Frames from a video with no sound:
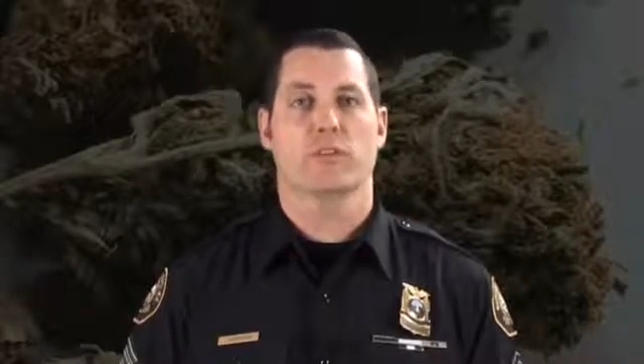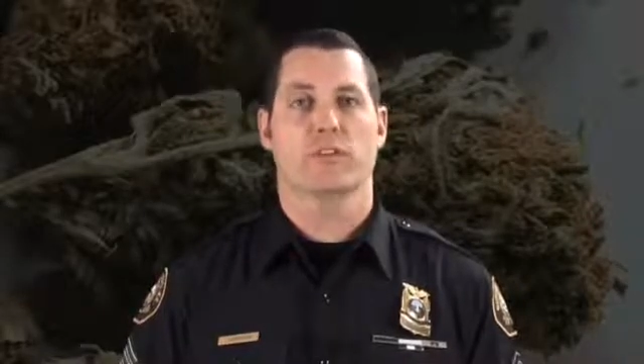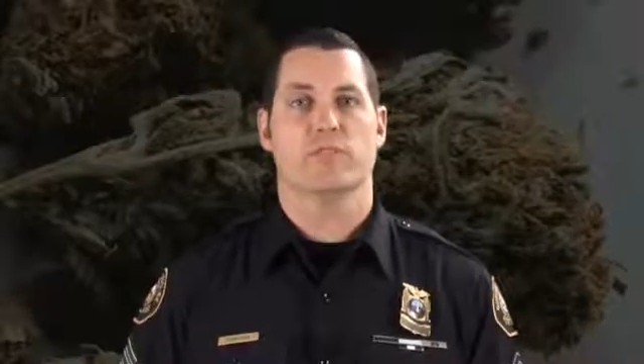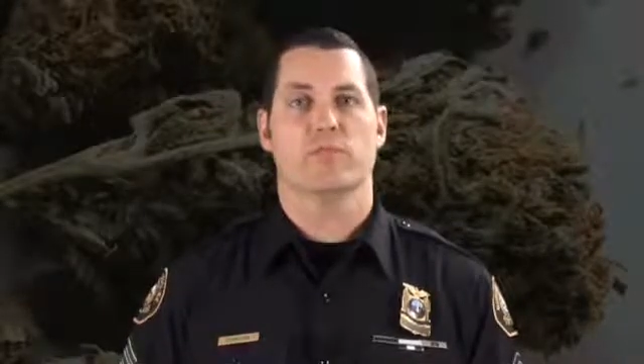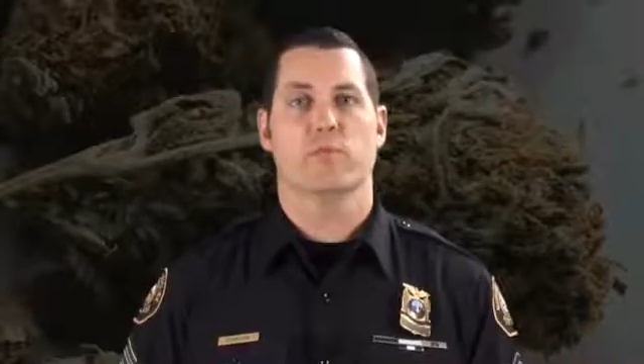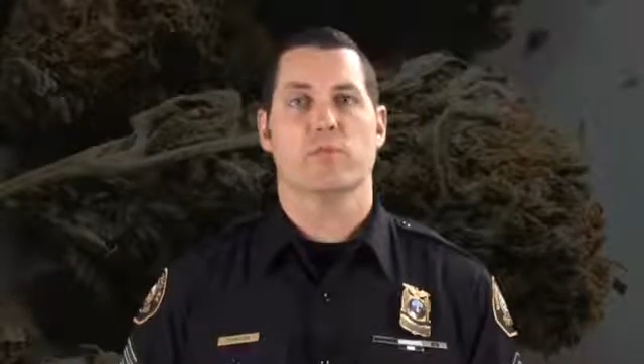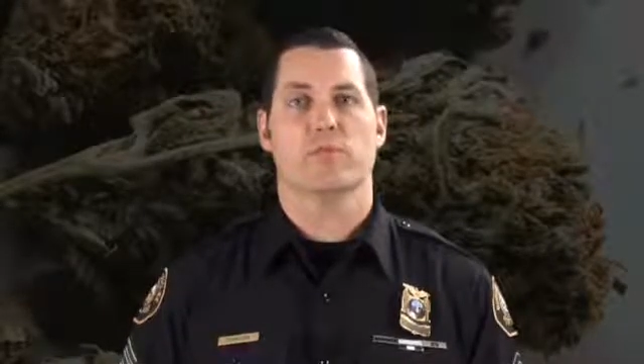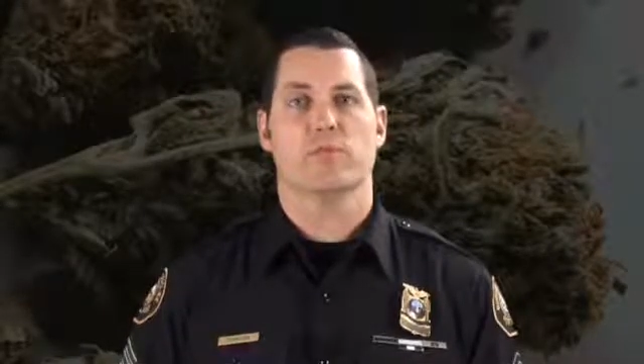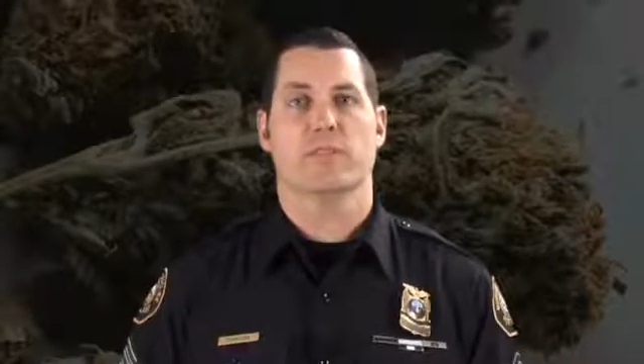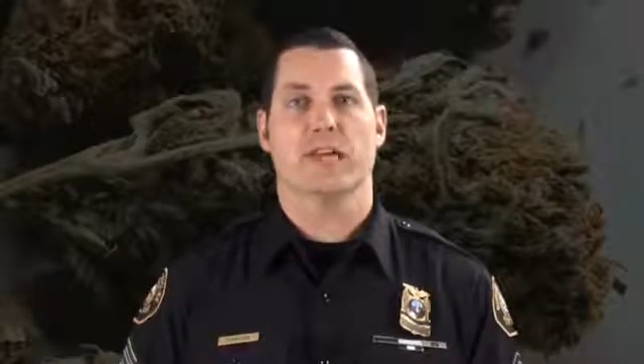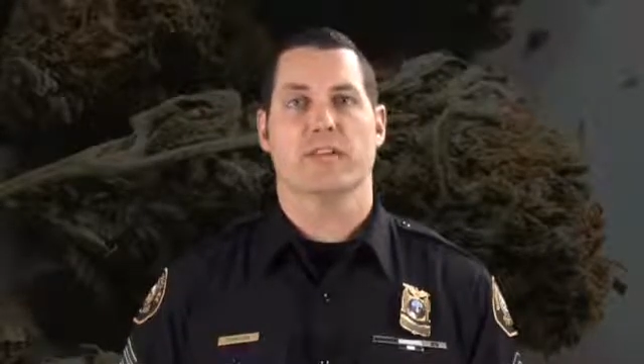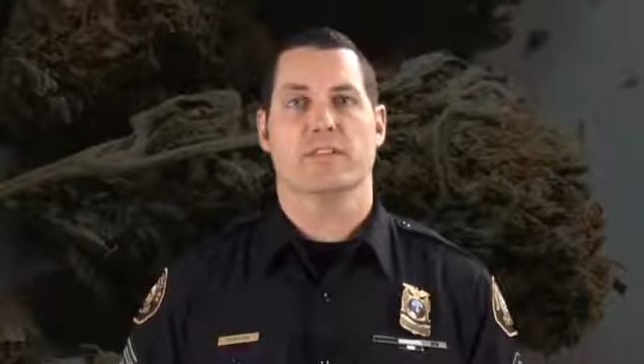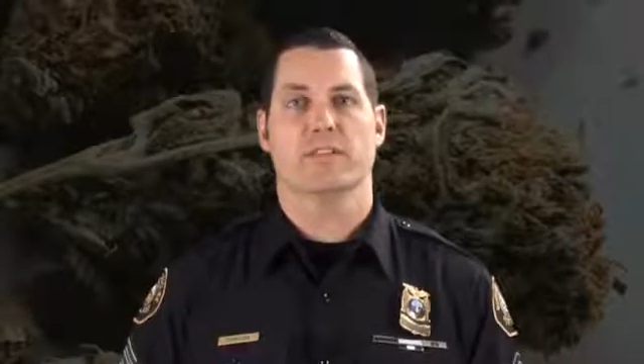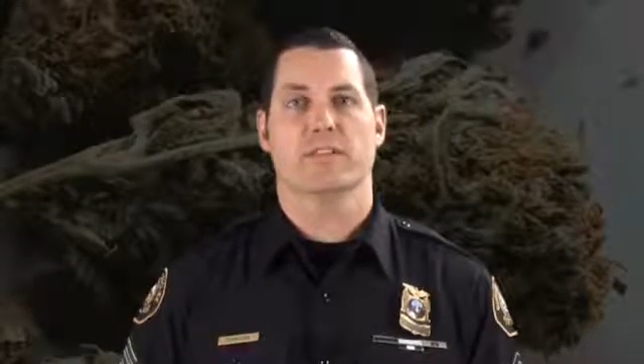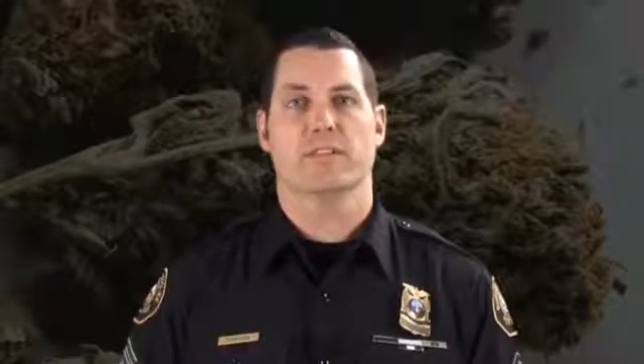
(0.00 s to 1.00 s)
the enforcement
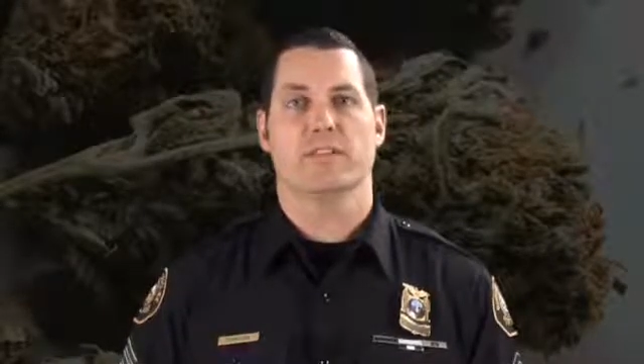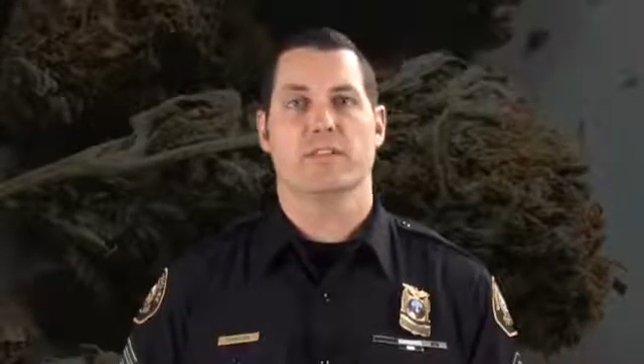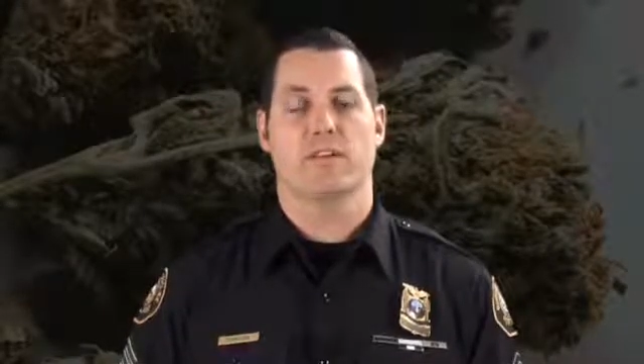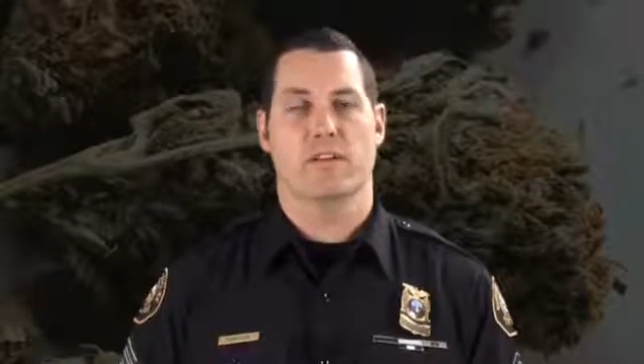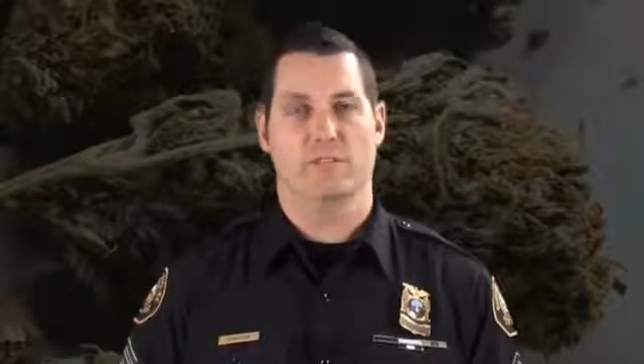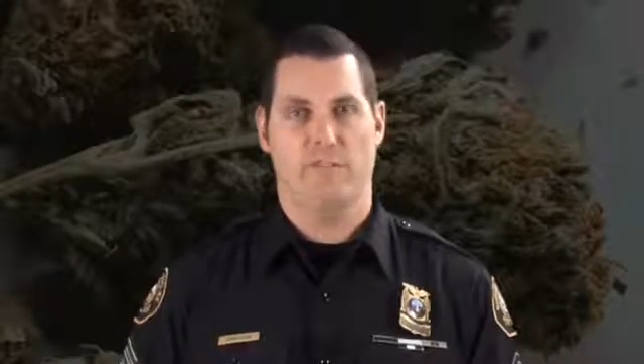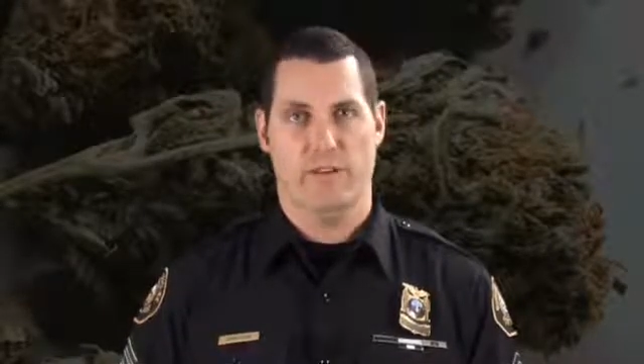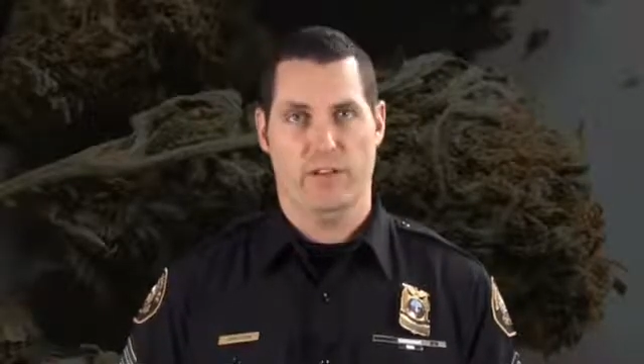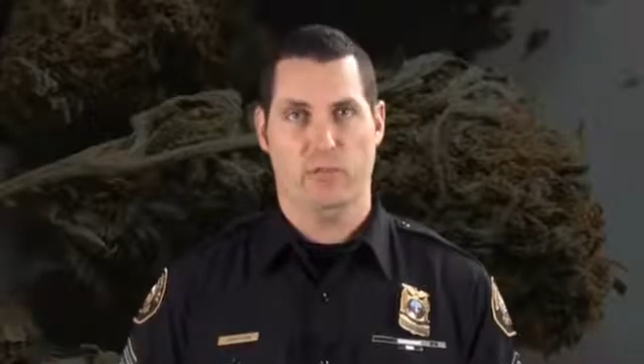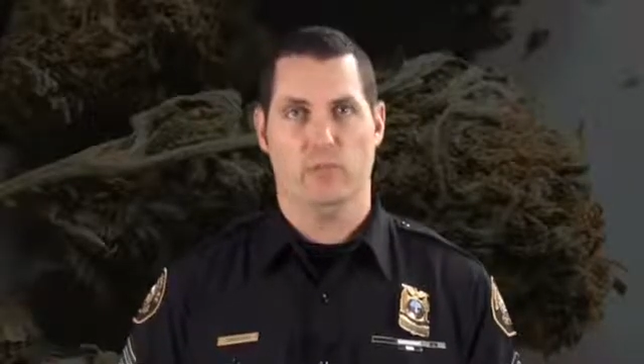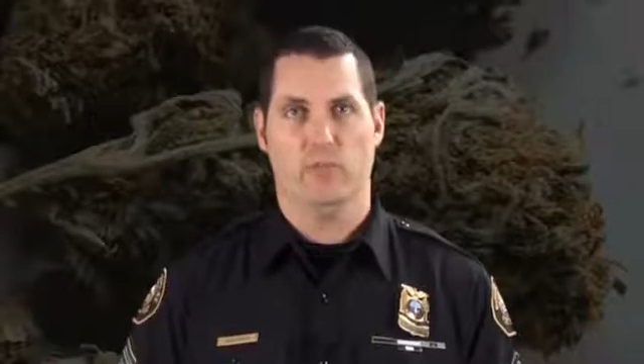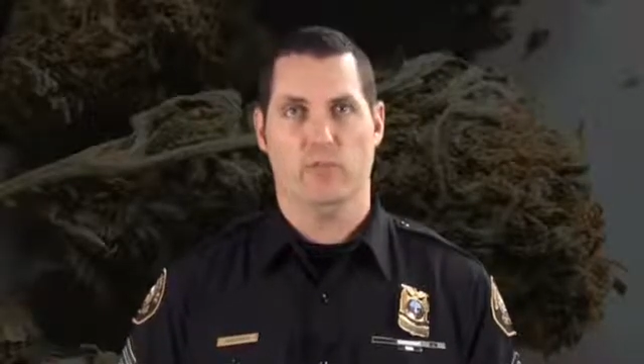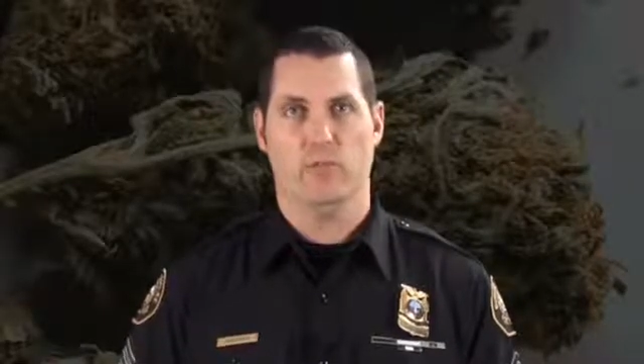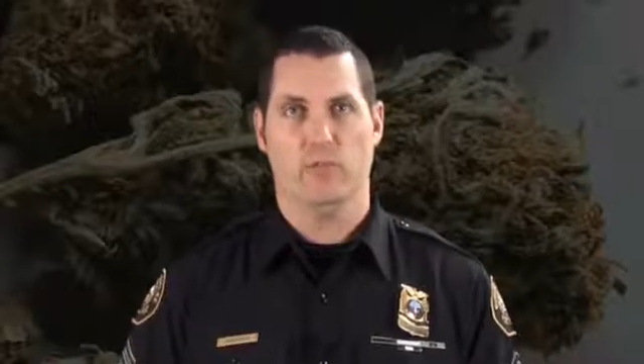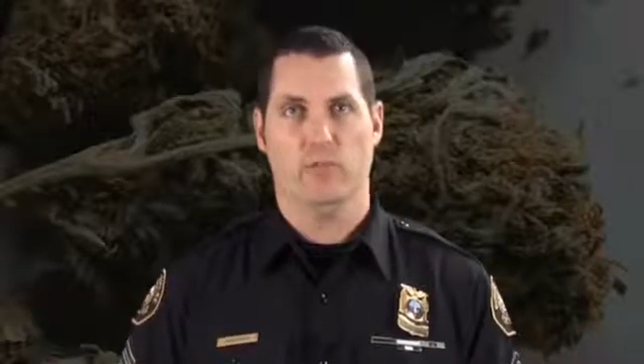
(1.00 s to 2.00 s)
activities of
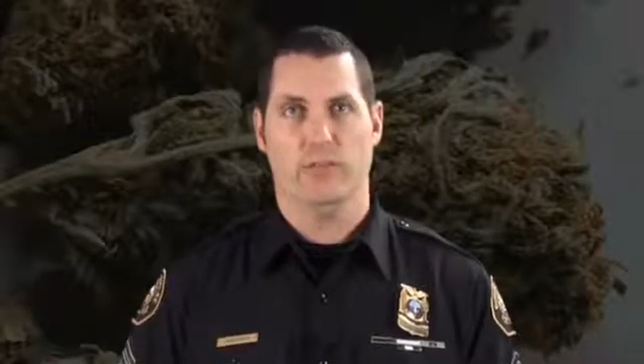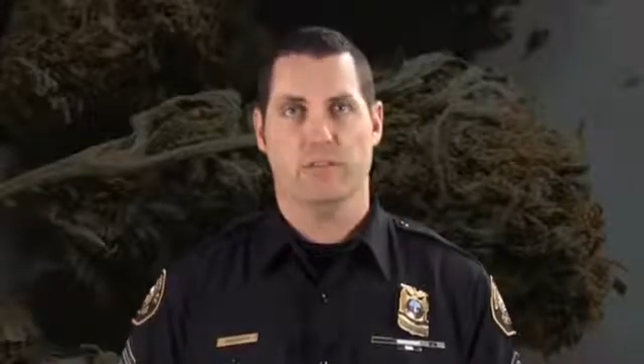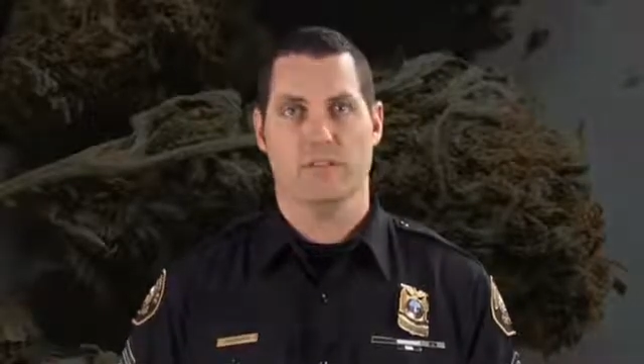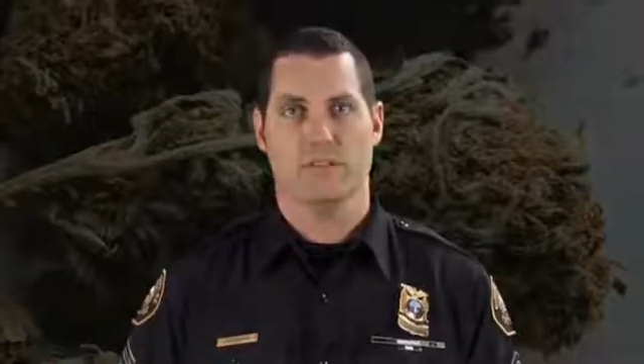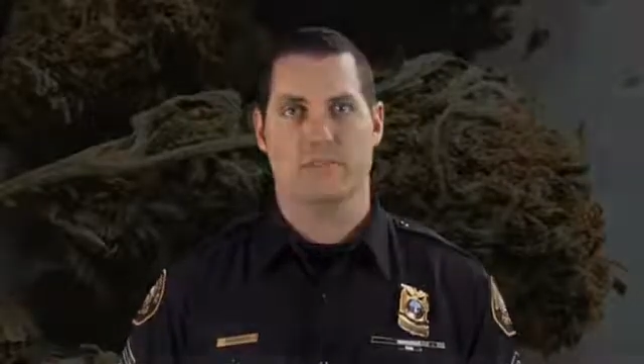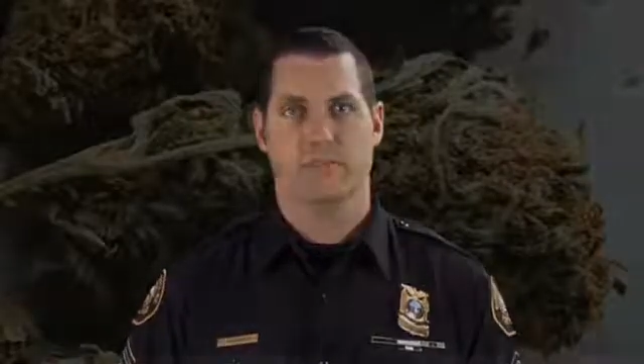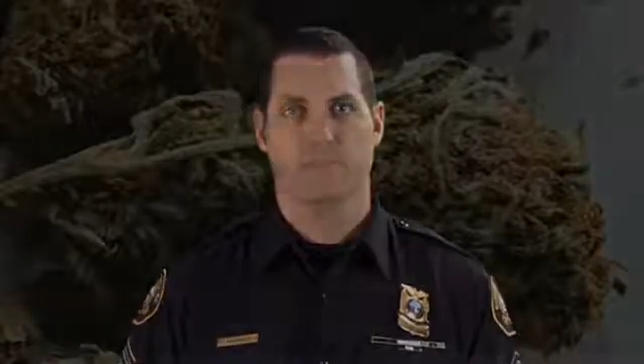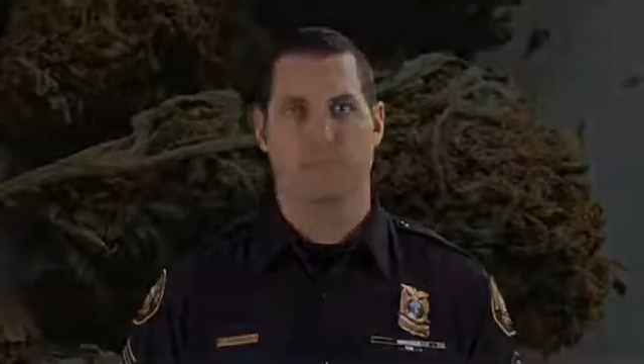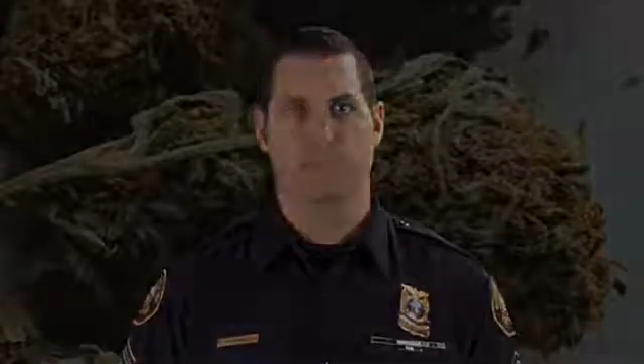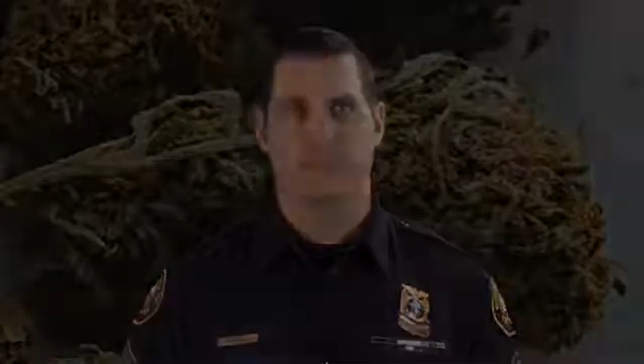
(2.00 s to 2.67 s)
federal authorities.